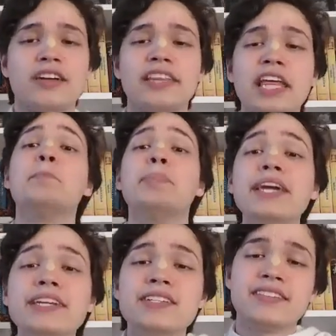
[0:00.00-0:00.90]
then
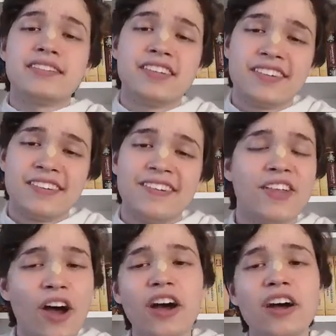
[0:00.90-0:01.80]
beat
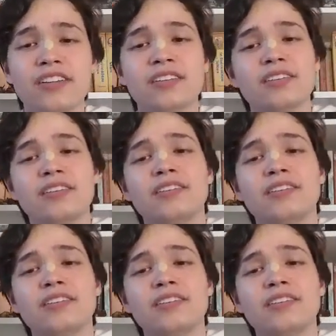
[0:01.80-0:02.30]
the earth?